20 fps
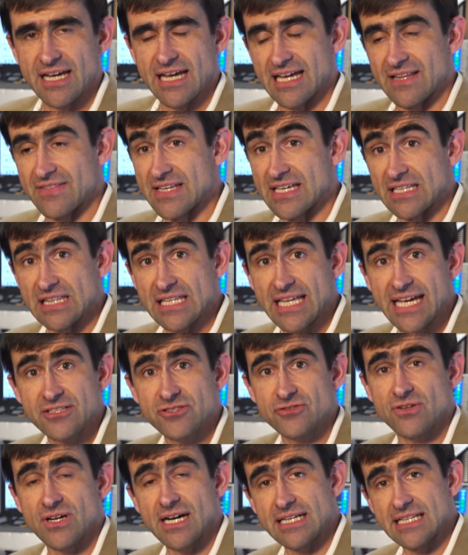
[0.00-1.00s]
And the
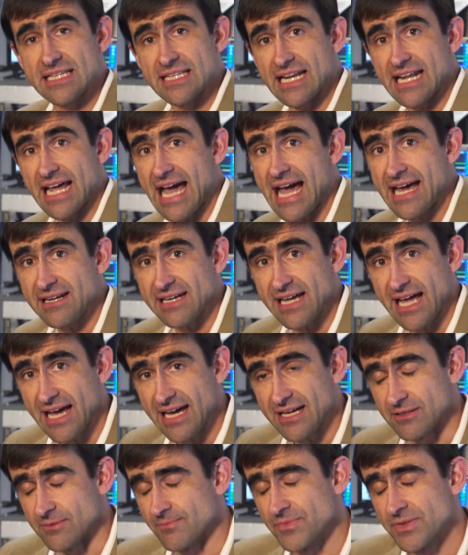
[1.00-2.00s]
electron in that
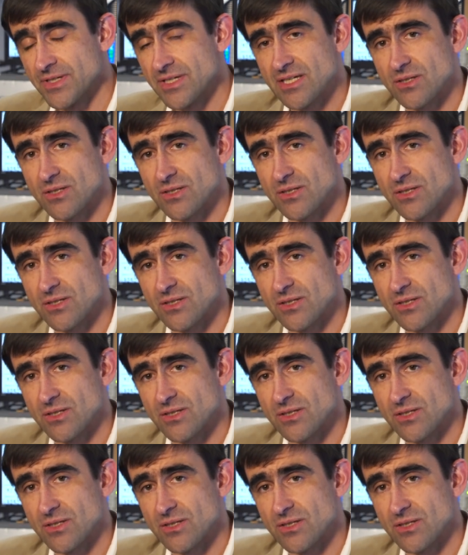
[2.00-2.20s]
atom